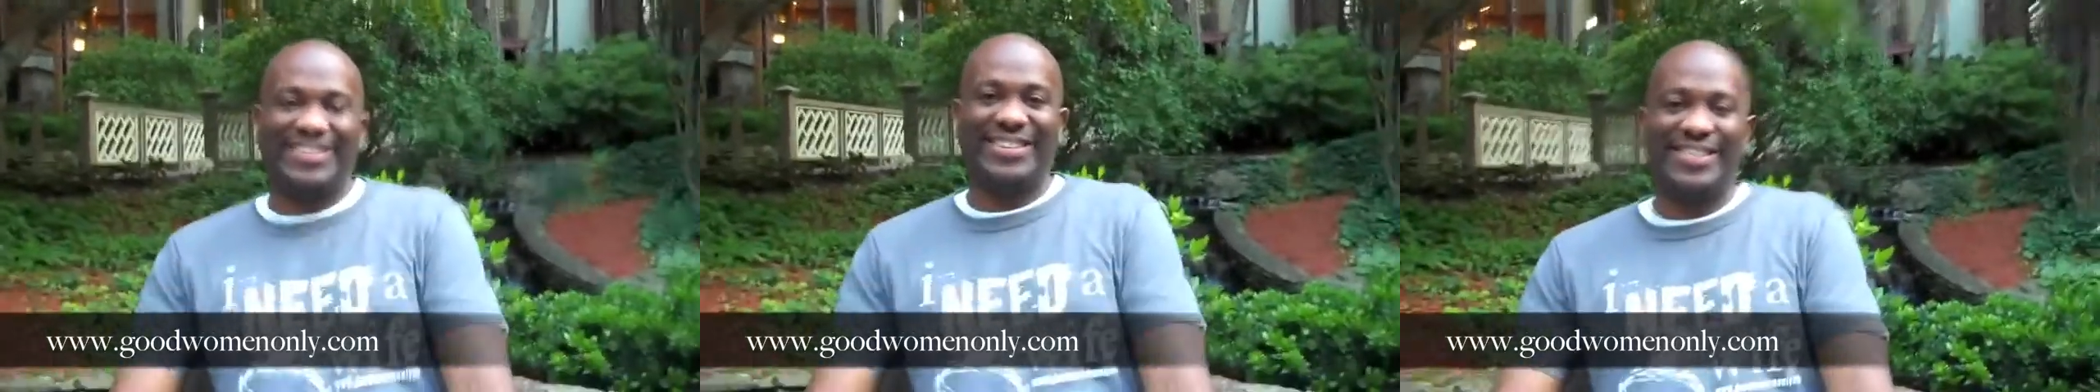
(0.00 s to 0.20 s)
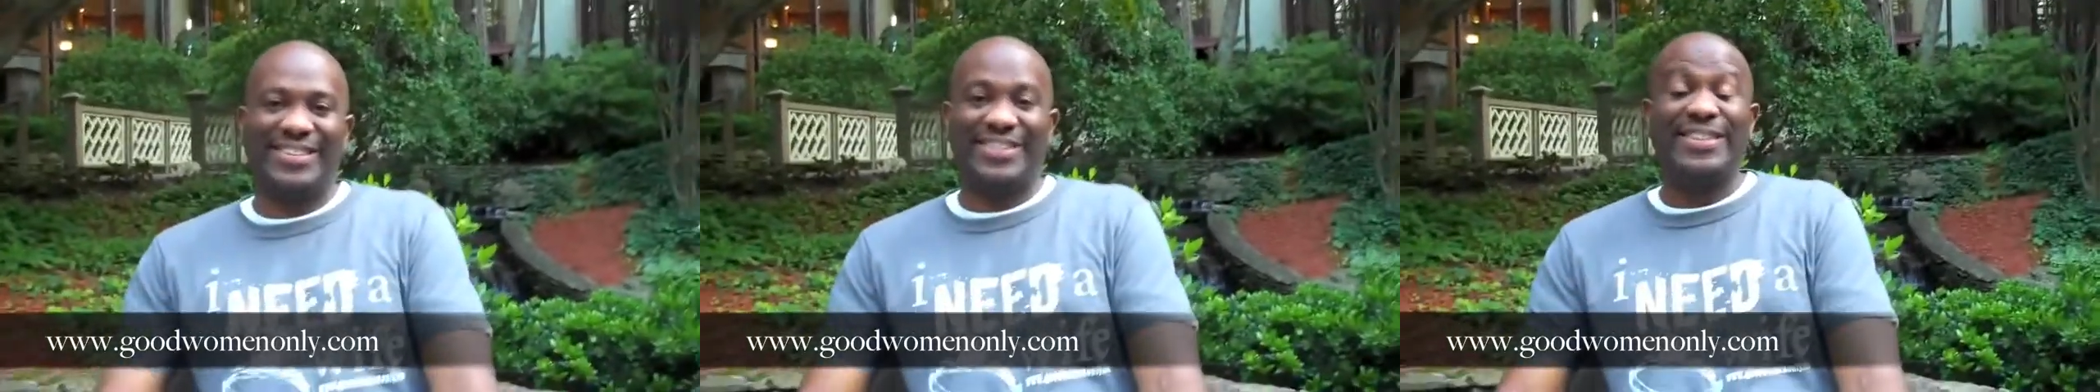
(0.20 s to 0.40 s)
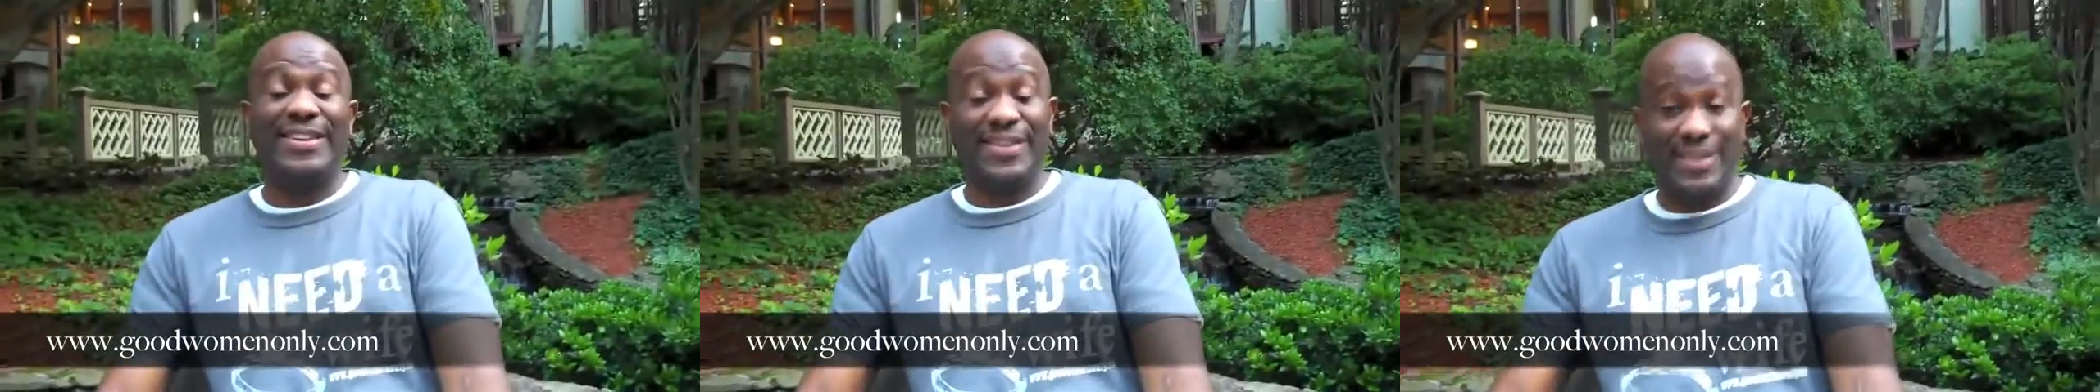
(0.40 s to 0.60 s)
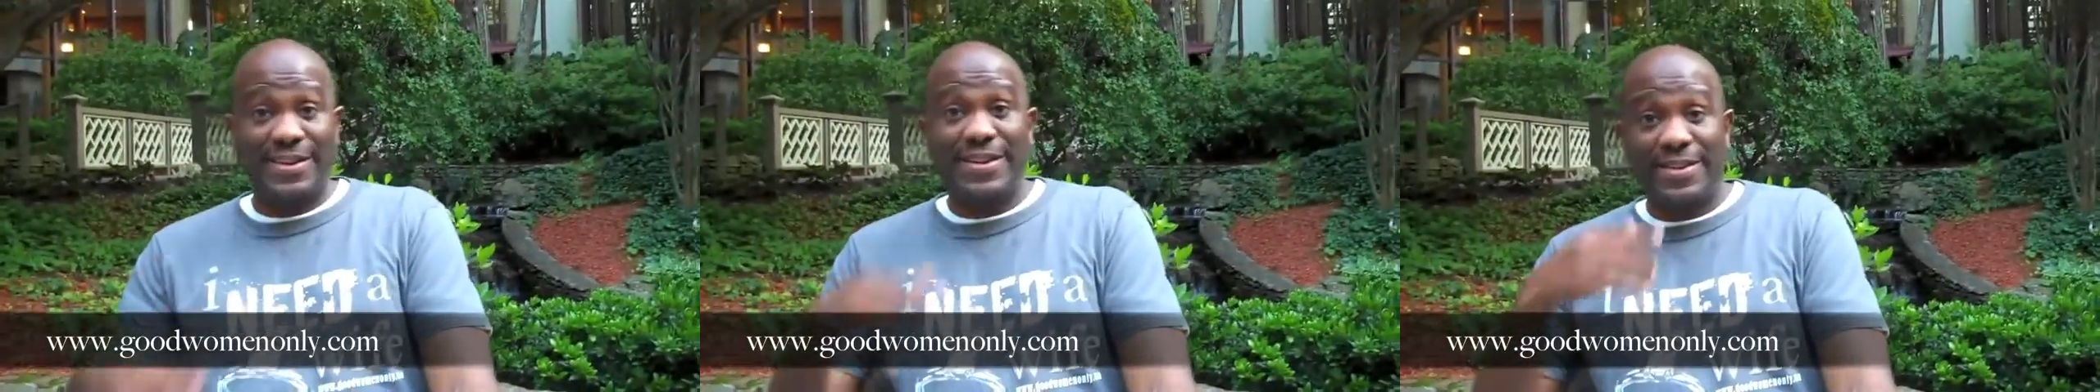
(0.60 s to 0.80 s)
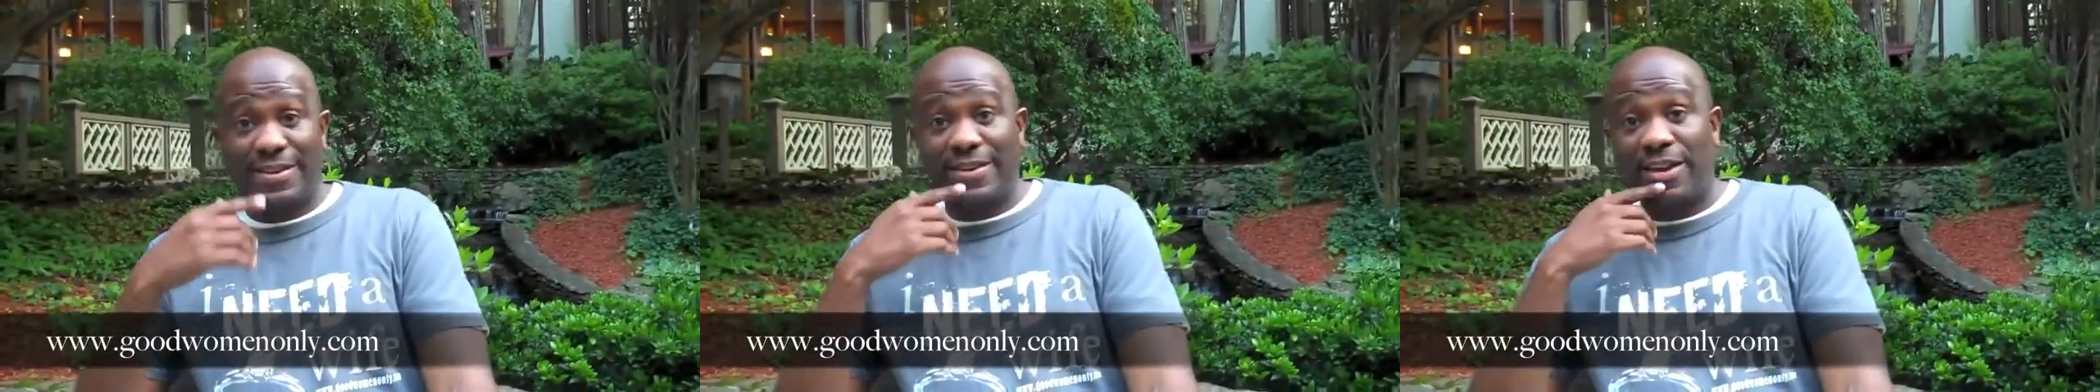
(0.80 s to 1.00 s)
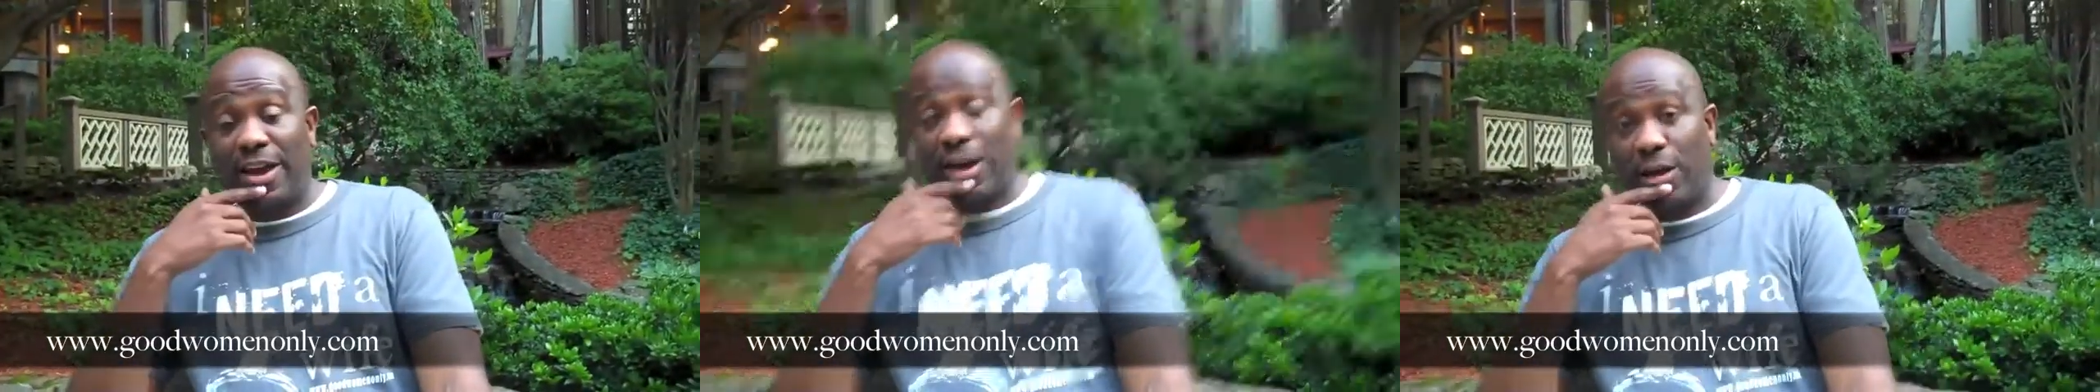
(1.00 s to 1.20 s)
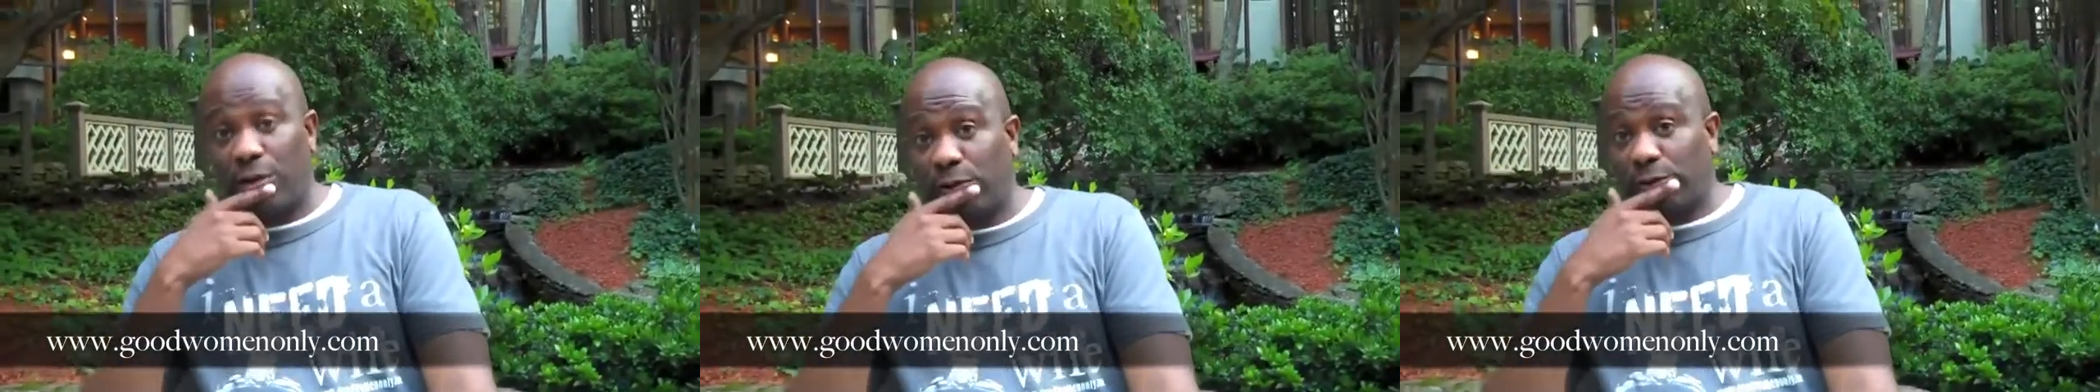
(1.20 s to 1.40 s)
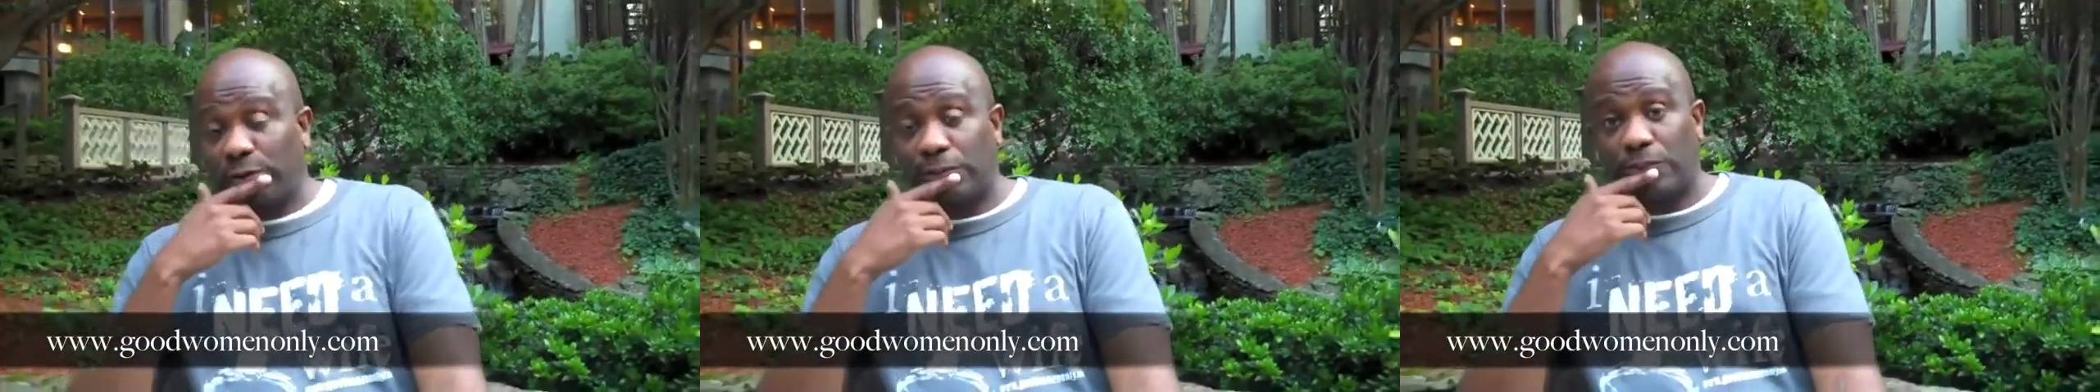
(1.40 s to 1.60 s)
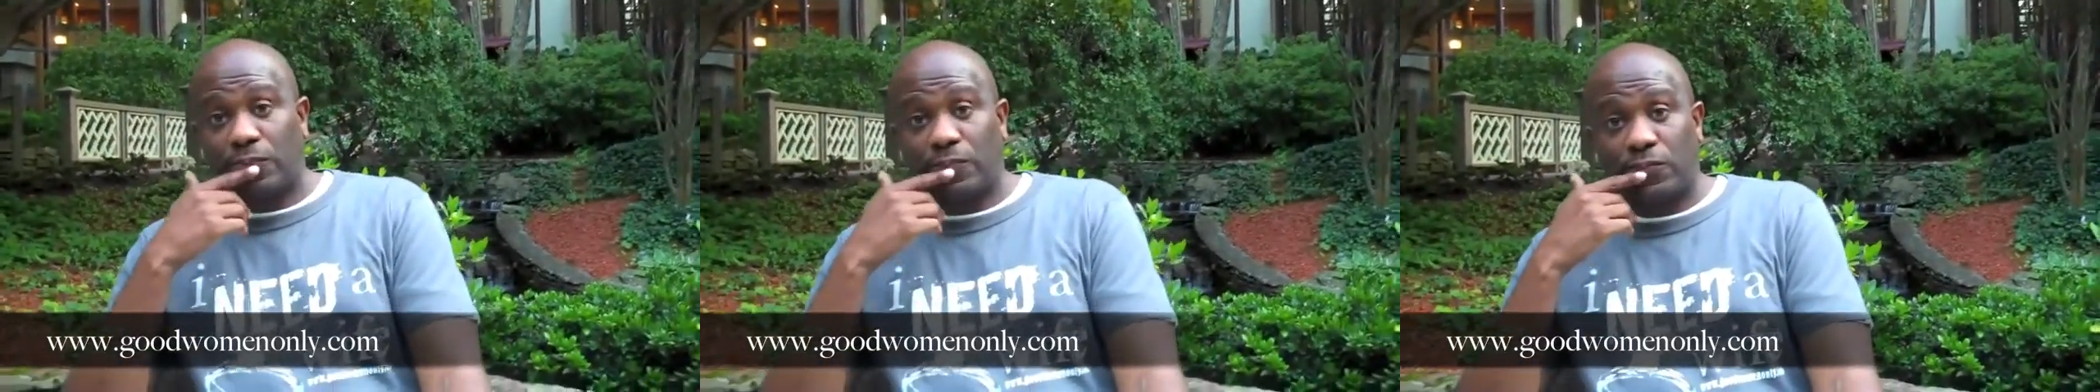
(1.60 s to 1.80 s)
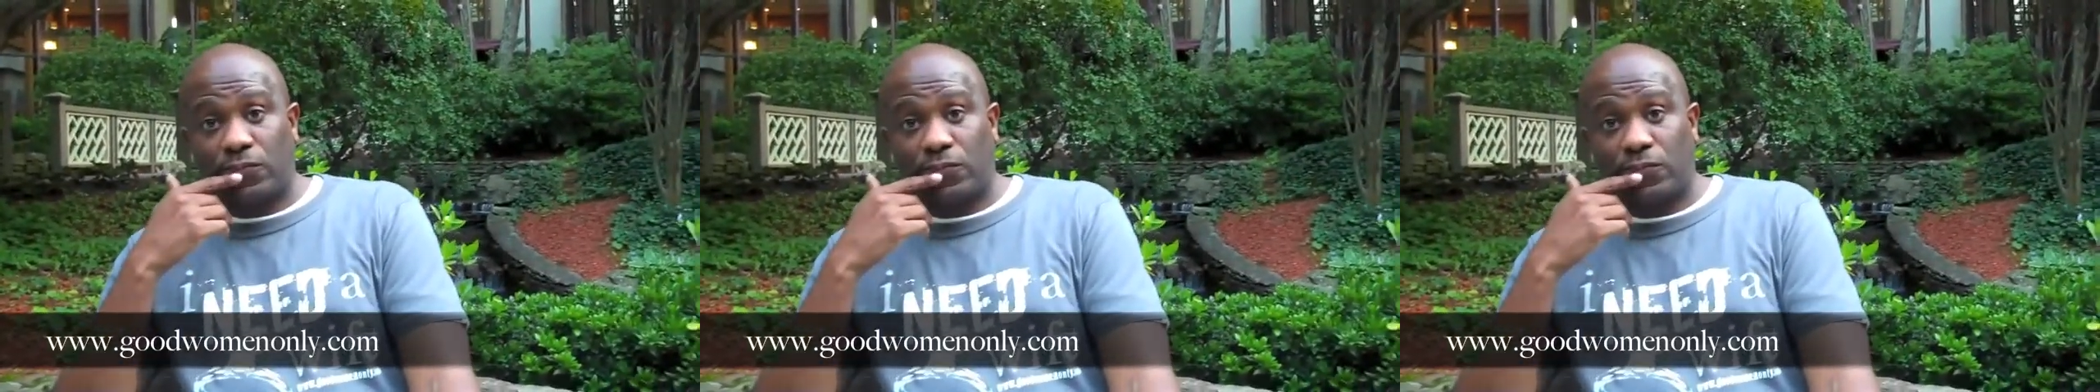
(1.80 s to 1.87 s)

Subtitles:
some of the men, have to say?